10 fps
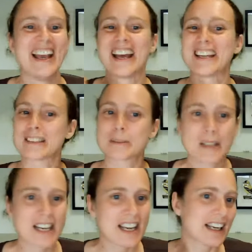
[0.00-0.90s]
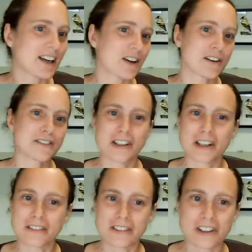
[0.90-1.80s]
and just playing it over
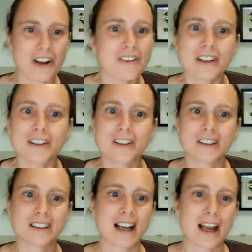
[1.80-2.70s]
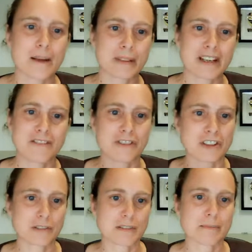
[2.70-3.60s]
and over and over. I play
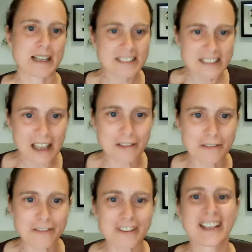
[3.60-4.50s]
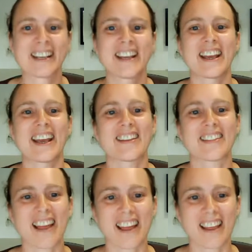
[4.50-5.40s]
first with myself,
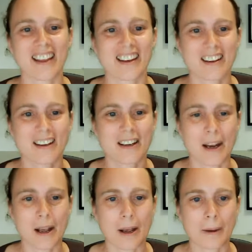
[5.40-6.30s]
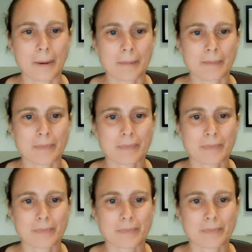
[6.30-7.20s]
and then
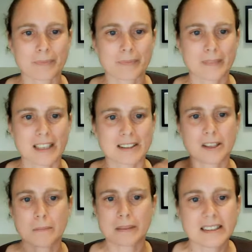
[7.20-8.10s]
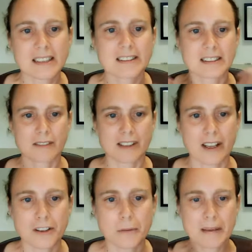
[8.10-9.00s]
I start playtesting with
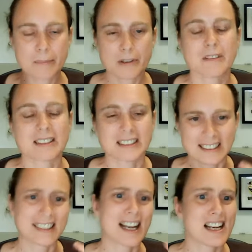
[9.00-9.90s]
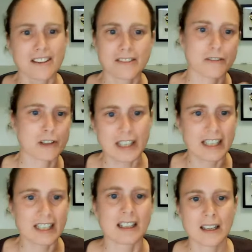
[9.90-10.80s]
other people once it's kind of
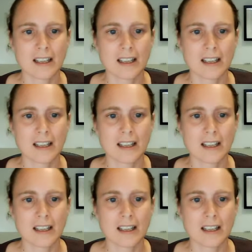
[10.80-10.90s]
working.